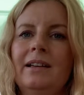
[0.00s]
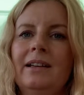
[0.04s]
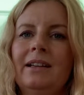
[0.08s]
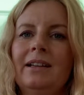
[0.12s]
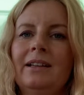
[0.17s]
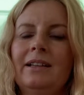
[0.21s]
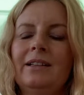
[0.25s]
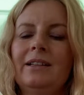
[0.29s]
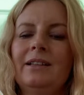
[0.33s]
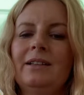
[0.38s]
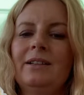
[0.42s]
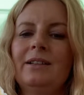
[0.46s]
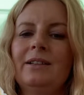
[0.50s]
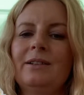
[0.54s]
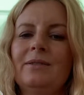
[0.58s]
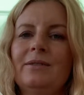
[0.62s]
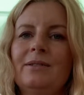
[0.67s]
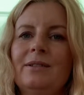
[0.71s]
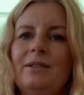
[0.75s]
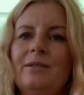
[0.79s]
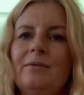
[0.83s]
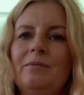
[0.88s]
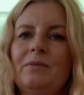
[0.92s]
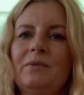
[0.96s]
Do you know
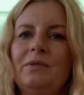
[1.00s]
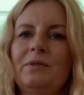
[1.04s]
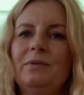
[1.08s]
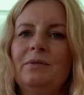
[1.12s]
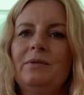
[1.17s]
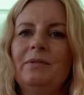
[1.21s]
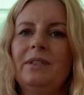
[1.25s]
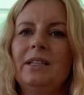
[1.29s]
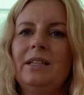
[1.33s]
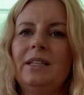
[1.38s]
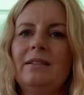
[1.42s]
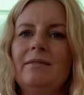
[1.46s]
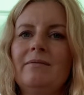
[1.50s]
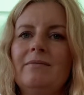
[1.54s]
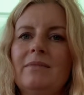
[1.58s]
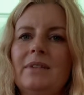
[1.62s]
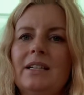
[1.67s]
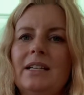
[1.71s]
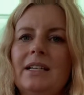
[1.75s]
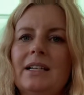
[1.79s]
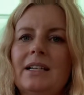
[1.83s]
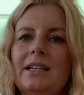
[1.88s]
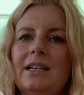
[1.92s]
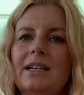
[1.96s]
the movie
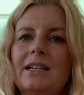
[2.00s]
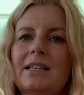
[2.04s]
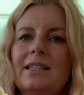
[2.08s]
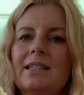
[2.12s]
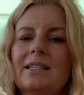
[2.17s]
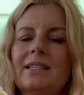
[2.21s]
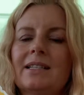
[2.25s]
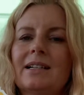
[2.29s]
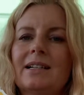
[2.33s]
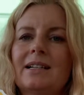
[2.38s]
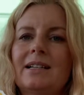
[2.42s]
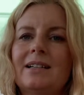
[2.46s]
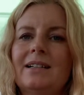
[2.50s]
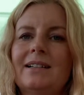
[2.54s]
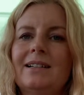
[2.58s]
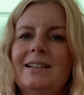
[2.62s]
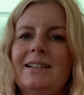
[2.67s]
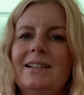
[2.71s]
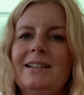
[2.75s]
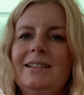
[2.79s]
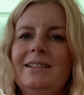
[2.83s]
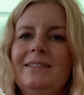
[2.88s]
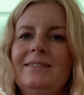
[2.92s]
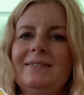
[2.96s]
Madagascar?
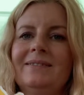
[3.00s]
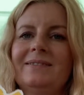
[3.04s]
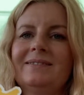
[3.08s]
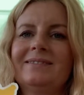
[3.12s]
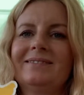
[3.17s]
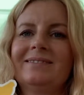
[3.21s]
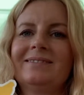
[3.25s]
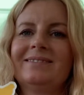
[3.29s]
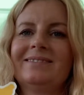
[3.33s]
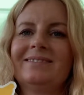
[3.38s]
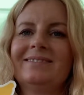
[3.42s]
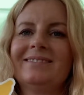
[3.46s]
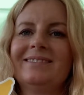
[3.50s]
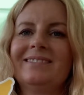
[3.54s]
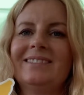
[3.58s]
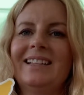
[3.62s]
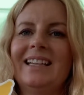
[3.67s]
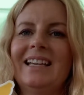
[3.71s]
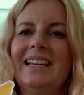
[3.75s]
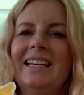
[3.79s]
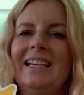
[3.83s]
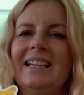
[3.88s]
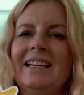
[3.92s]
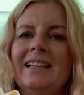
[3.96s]

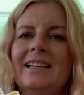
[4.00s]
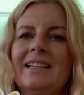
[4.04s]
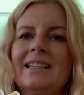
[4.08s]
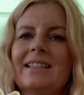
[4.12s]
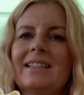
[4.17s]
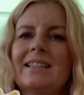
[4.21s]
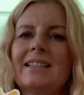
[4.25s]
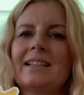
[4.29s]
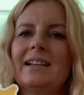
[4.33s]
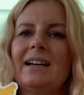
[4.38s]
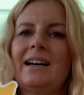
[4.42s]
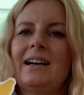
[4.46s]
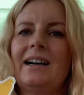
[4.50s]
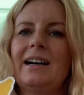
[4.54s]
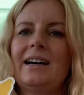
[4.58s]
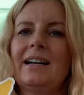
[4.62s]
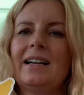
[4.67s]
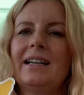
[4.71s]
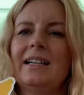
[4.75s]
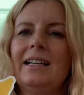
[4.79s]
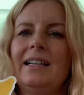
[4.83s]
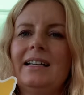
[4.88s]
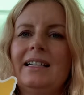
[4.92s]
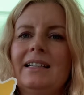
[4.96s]
It's an
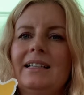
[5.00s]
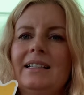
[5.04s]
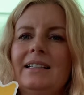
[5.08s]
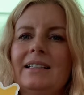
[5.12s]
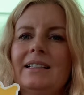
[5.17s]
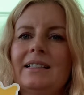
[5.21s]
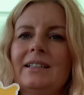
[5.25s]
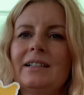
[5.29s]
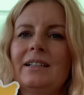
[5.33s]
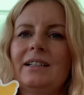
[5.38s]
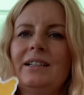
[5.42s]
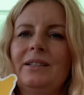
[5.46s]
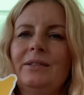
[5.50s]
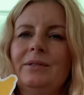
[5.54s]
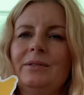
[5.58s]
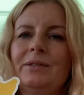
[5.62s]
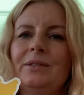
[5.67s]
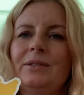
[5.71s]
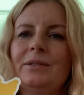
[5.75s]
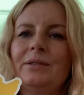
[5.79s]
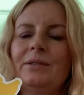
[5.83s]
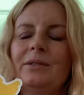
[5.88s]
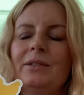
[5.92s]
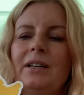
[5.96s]
island close
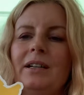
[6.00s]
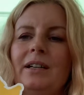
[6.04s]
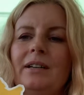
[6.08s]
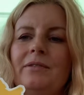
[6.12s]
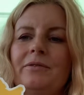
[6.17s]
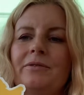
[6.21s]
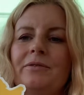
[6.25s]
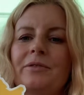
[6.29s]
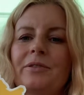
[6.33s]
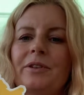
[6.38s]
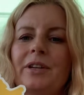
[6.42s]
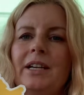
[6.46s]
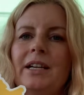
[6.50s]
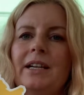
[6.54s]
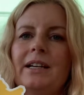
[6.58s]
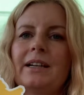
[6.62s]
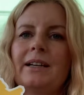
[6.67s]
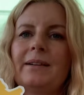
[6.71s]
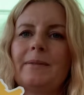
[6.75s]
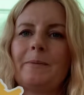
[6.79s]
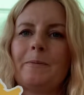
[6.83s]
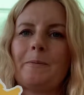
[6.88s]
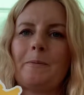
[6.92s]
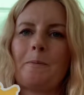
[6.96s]
to Africa.
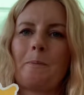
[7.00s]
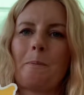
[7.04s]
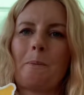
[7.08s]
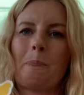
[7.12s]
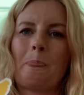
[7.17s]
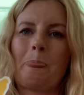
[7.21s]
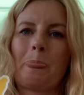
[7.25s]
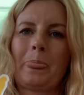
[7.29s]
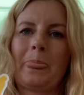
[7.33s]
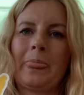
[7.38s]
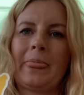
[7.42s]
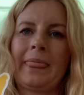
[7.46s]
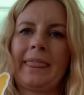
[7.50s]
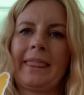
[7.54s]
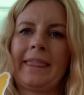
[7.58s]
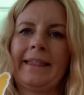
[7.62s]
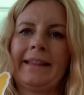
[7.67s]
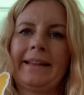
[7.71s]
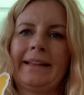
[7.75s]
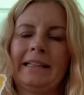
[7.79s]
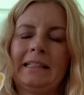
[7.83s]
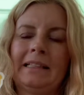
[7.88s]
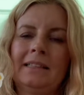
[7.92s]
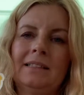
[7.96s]

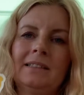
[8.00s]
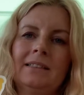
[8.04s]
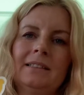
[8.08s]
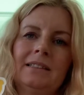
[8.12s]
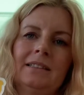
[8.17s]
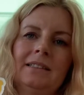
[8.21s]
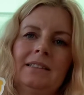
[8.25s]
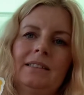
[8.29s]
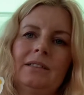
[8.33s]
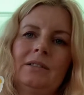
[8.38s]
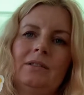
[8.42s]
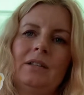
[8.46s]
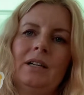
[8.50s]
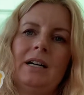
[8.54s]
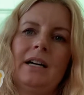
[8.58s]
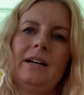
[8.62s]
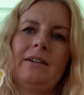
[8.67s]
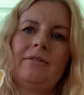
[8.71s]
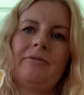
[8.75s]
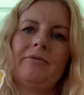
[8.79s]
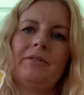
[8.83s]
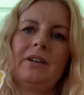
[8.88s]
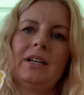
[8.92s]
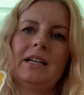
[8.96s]
So
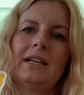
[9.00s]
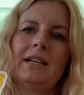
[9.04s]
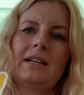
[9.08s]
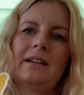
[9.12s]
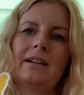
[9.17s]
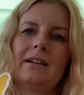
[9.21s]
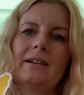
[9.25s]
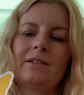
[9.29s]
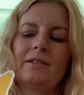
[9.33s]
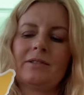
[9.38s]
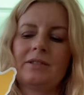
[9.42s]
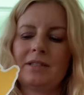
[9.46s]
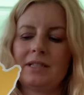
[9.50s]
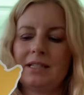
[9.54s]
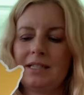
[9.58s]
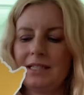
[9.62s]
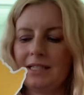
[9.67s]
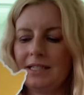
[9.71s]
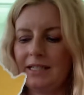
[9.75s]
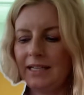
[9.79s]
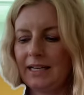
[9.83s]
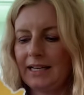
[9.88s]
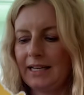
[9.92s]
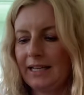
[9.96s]
Africa
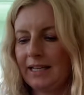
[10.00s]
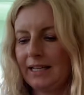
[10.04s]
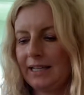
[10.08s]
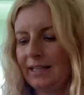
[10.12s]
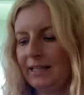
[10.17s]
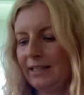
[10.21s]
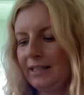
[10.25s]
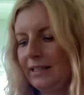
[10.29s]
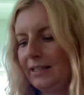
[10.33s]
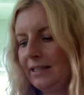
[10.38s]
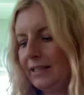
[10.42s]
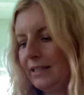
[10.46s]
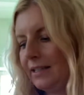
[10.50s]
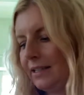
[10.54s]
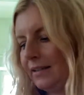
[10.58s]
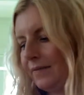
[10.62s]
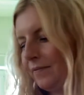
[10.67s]
continent.